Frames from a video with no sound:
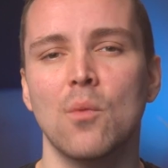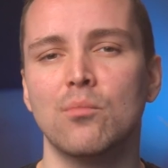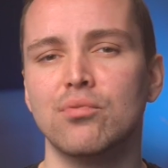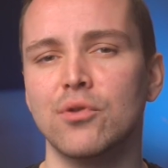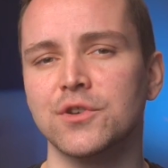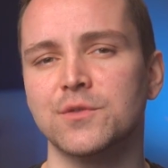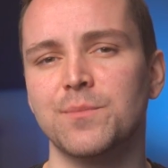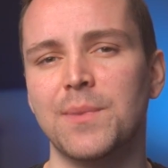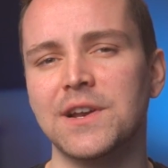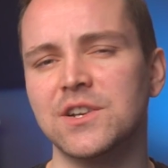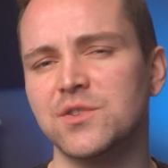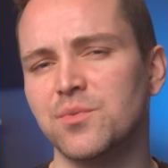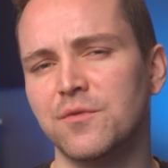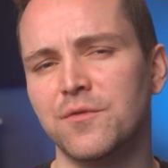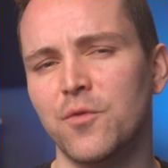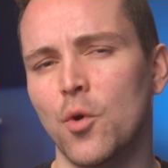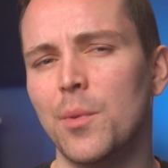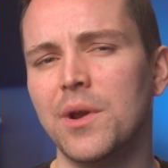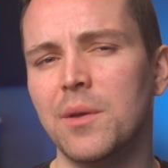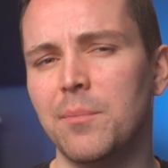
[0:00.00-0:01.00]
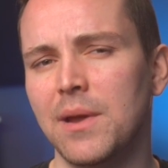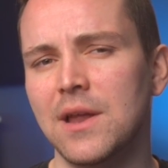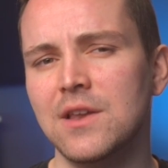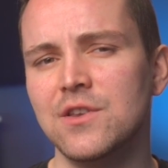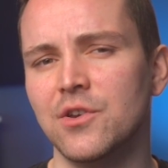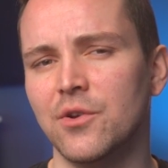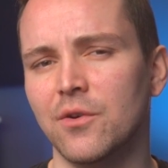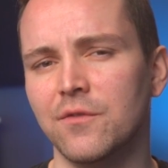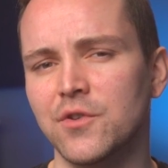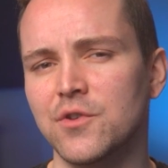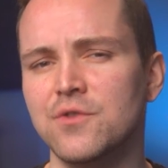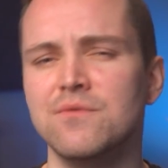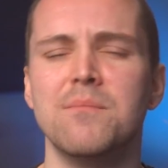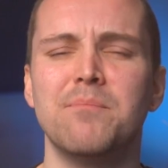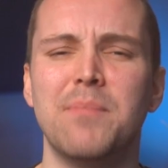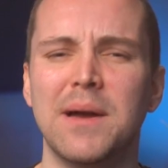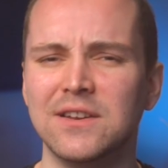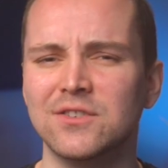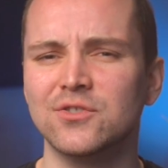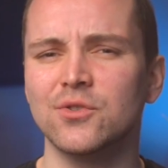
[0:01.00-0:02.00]
Prospects will form an opinion of you
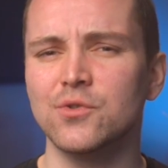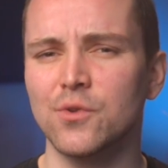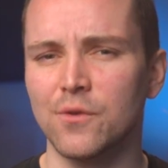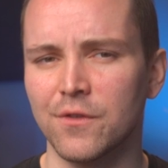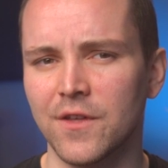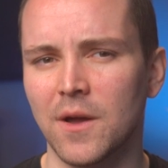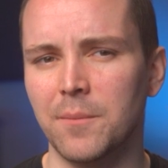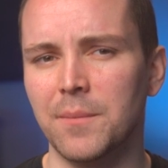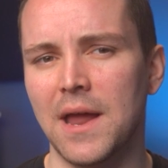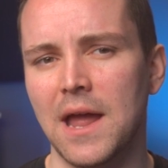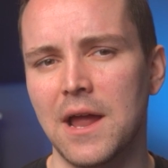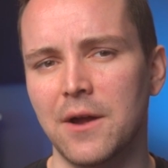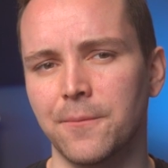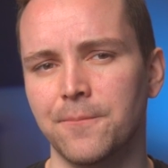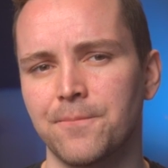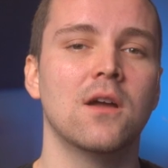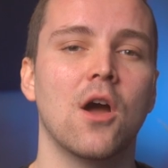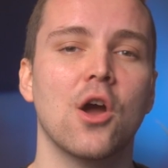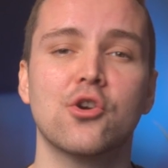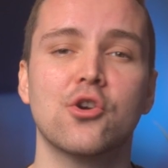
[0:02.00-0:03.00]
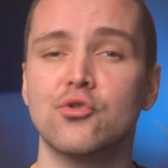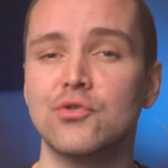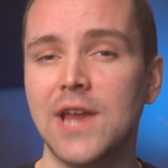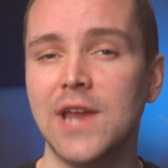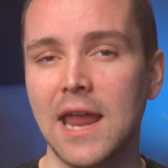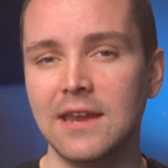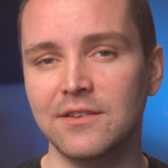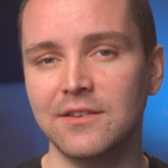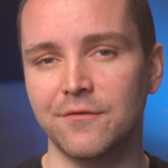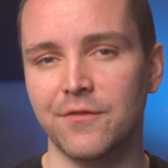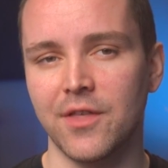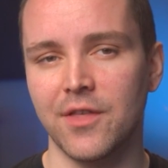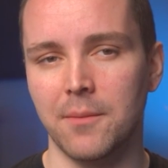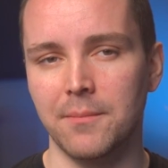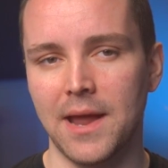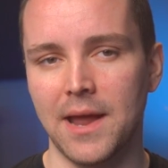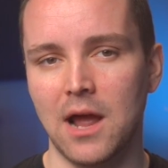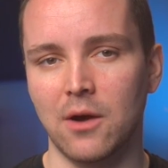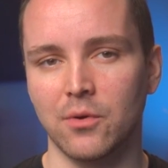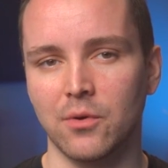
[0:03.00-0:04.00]
based on your thumbnail. A creative
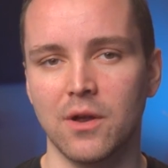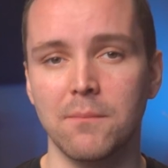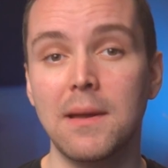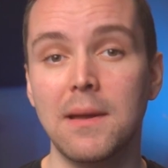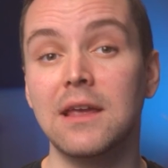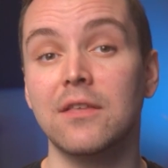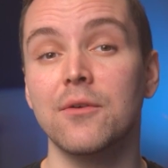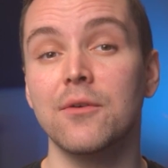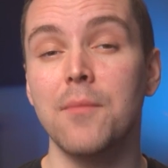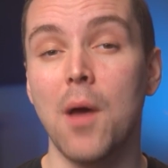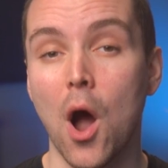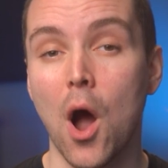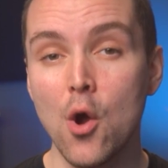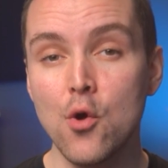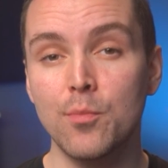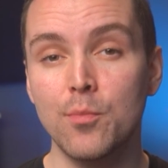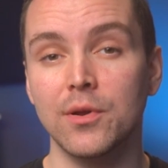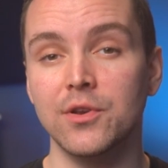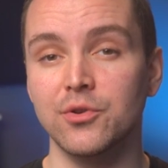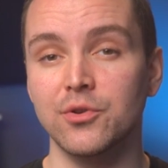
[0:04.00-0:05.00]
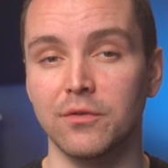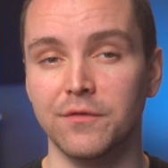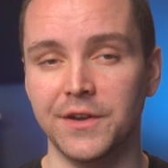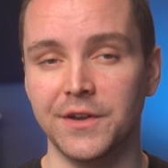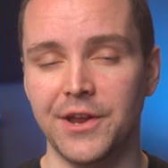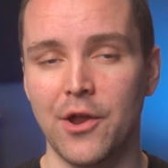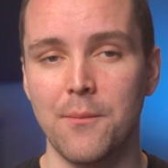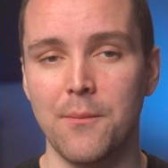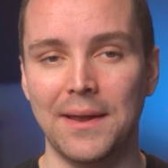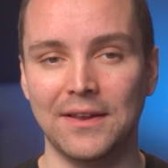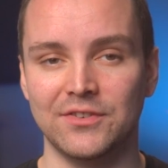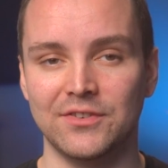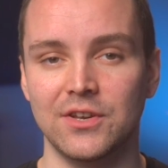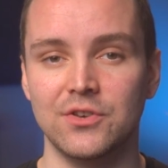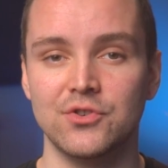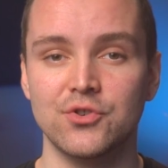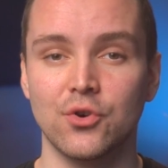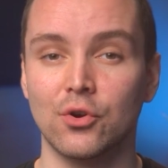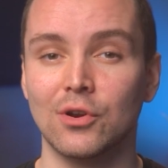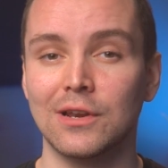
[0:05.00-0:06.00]
thumbnail can make them open your video
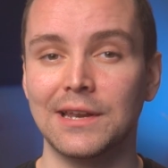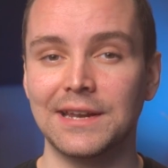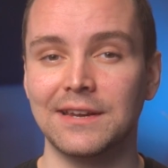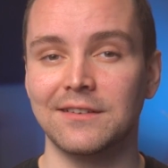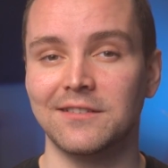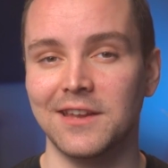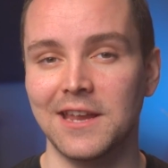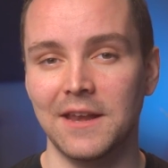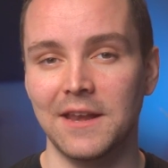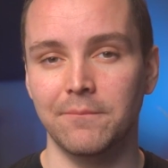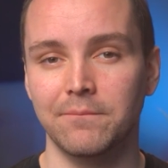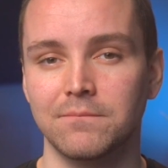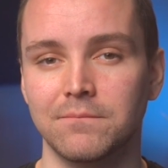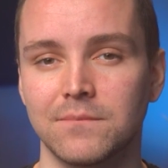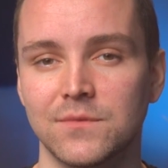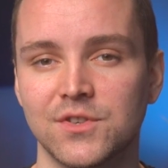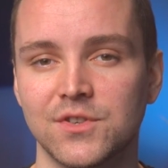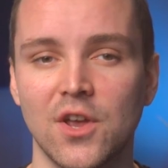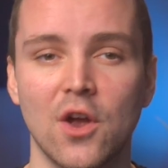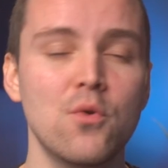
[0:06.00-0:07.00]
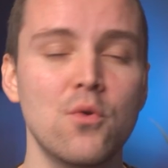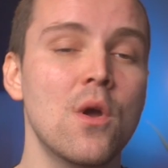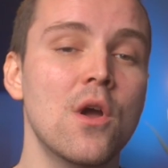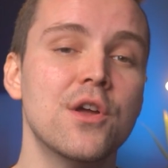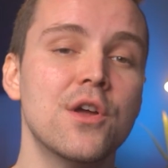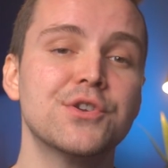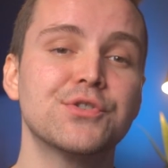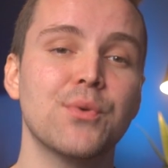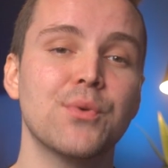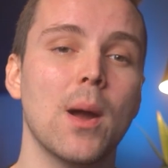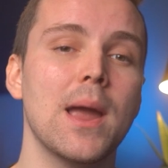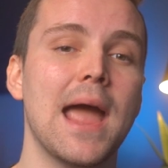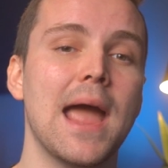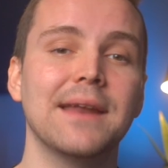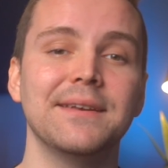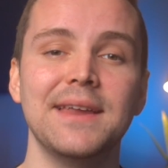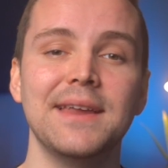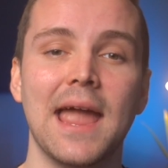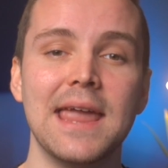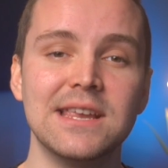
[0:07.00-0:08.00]
message on LinkedIn. So try
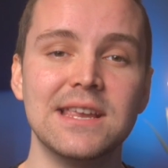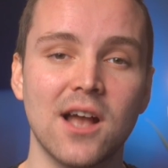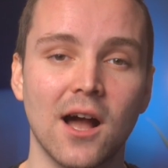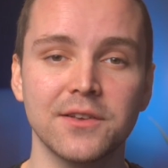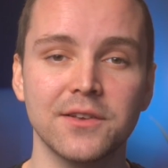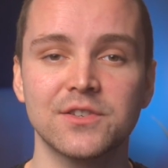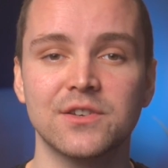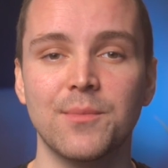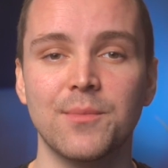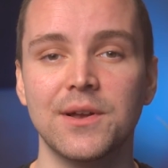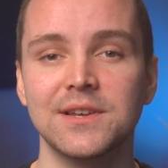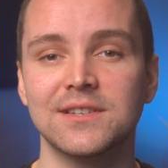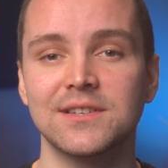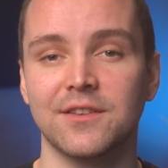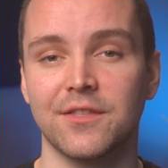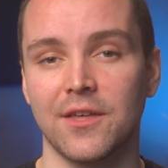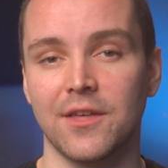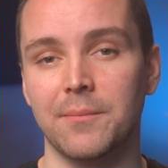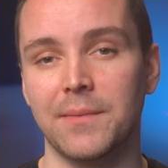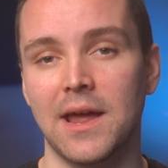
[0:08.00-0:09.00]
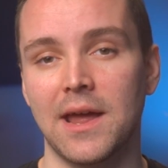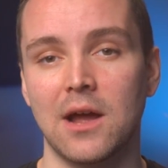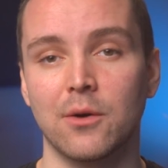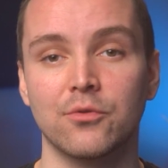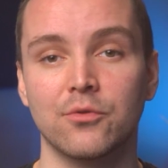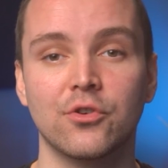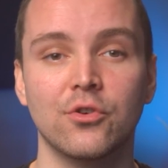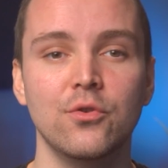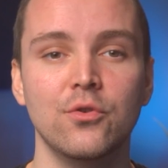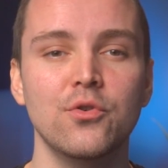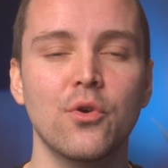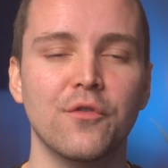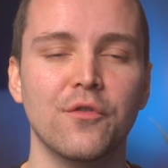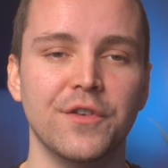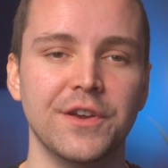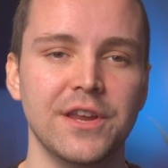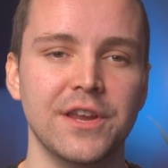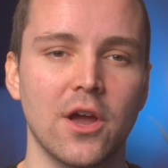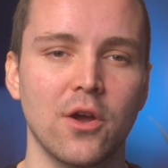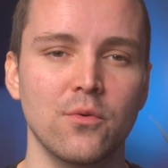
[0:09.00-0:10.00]
adding a customized thumbnail to your
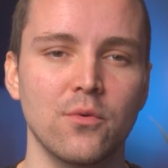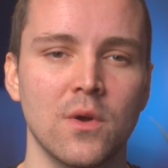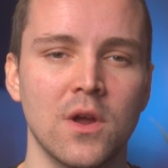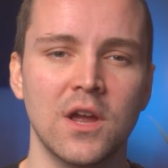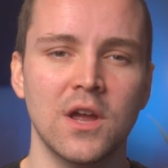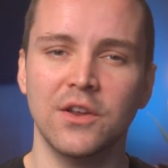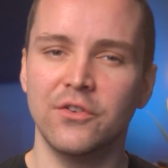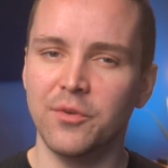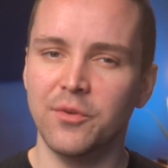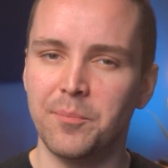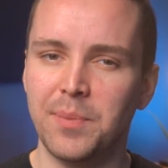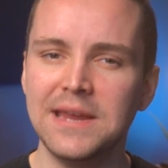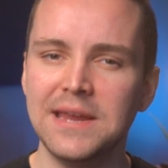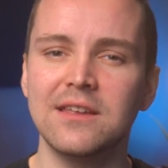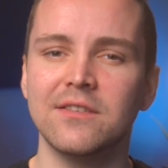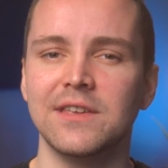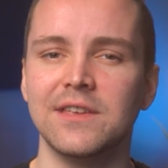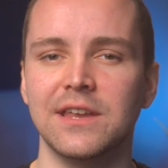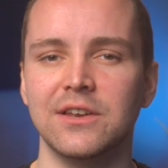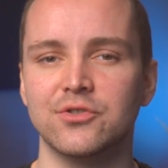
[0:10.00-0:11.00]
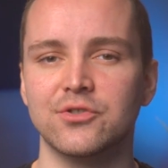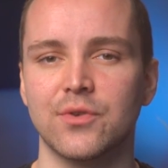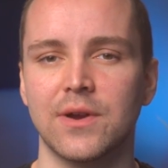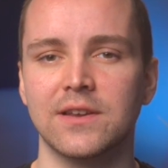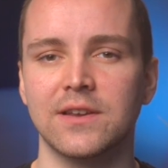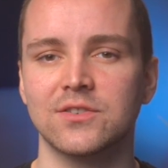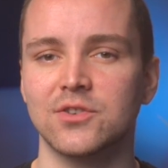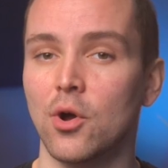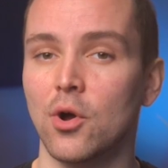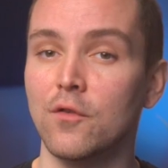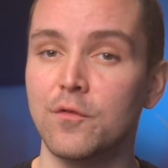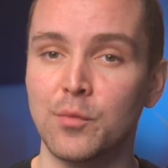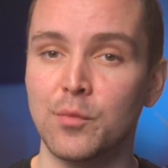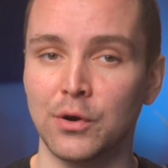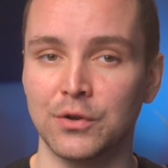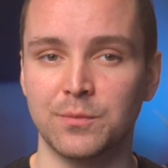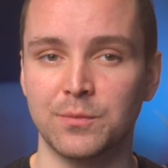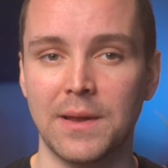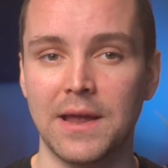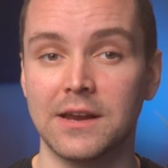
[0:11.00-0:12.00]
video to pique the interest of
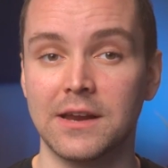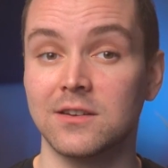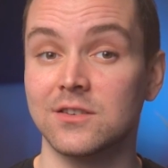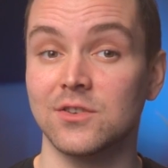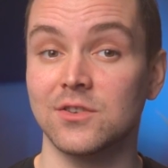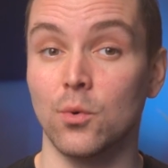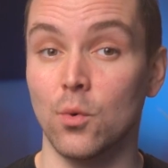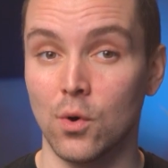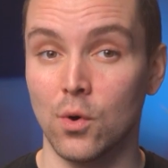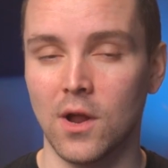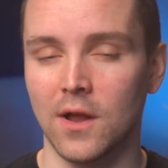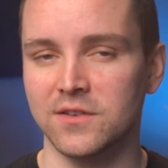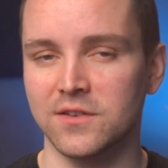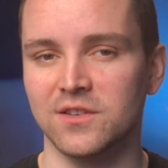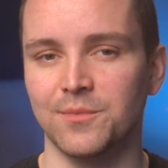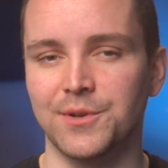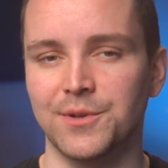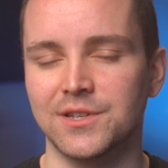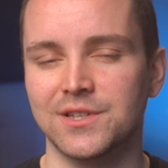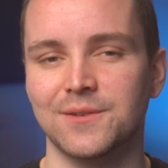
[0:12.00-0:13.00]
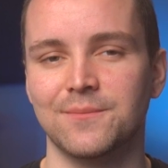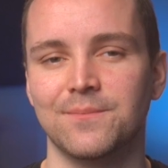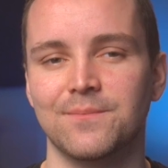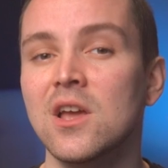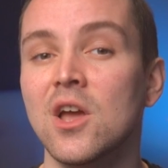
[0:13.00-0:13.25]
prospects or customers.